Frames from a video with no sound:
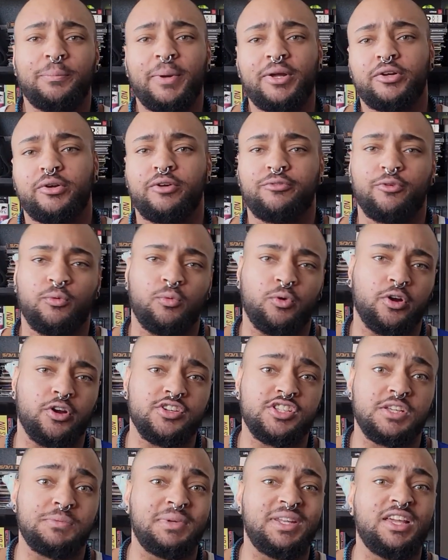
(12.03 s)
better or for
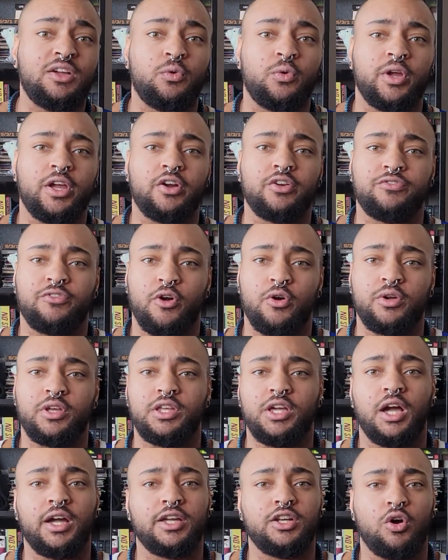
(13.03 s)
worse, many queer folk,
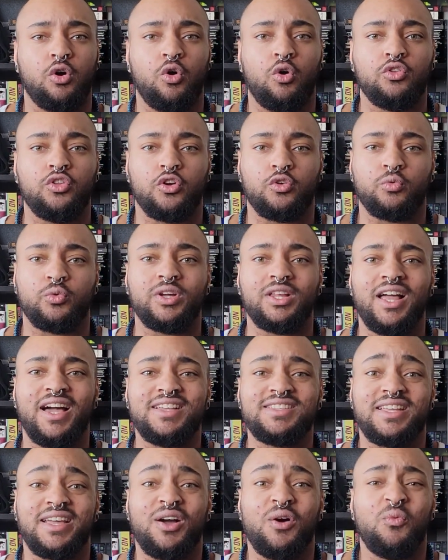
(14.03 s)
young and old, are
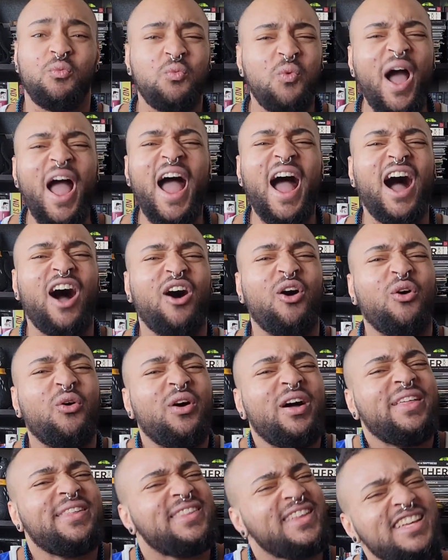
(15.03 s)
realizing, wow,
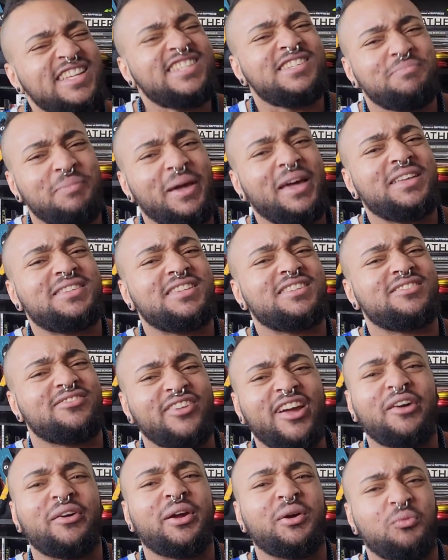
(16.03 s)
this space is
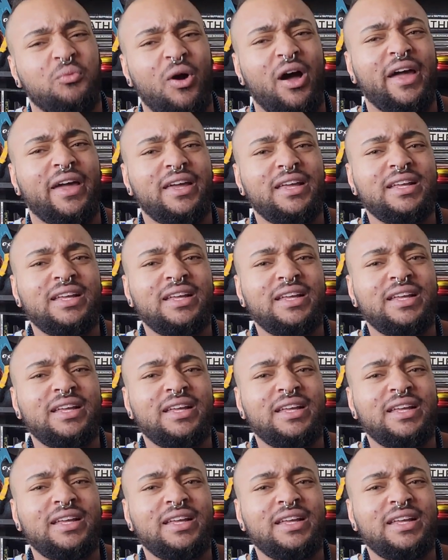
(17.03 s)
very white.